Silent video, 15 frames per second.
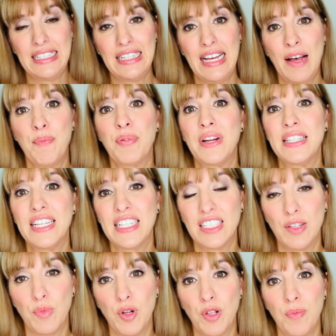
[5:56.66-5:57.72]

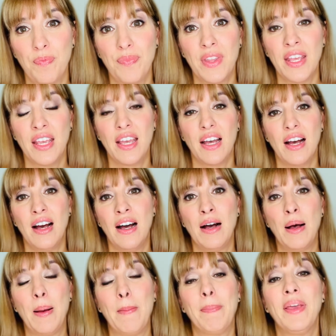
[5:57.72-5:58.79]
unpredictable
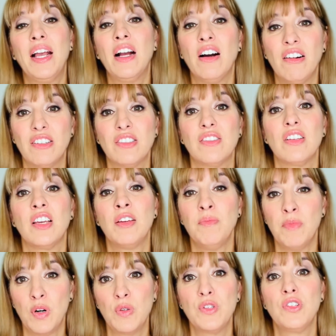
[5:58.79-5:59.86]
because
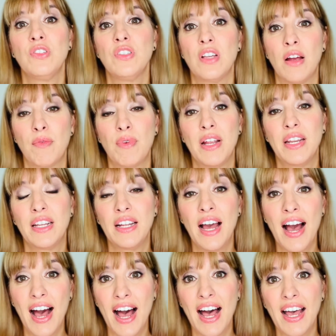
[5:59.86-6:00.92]
emotions are running
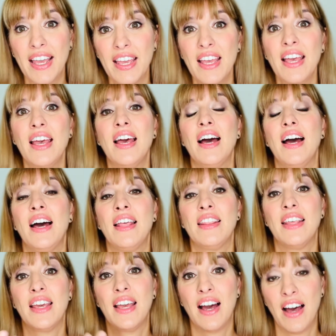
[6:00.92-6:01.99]
high, and
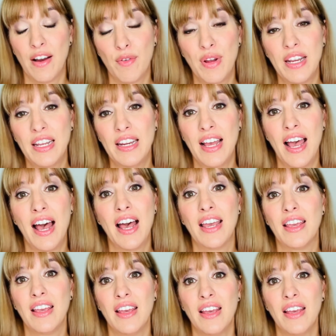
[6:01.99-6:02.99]
they are running high